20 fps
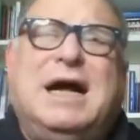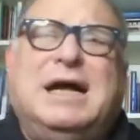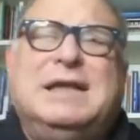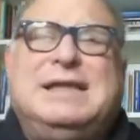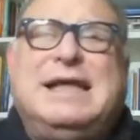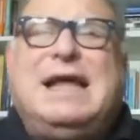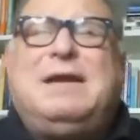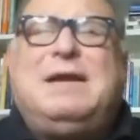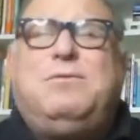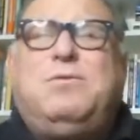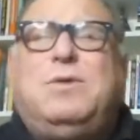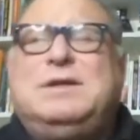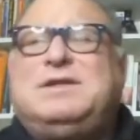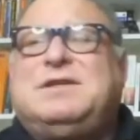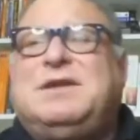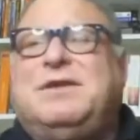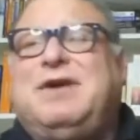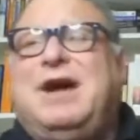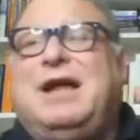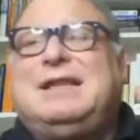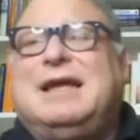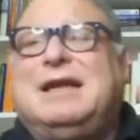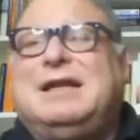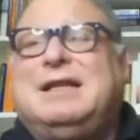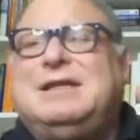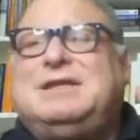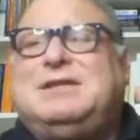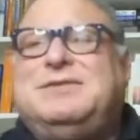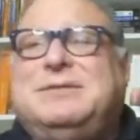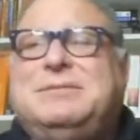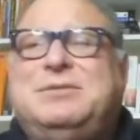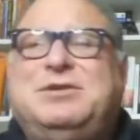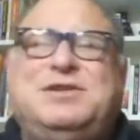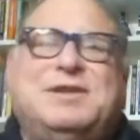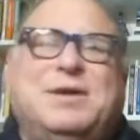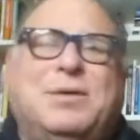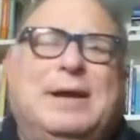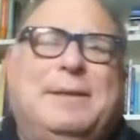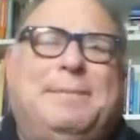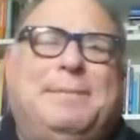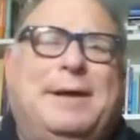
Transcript: Then once I've got that list of images, I want to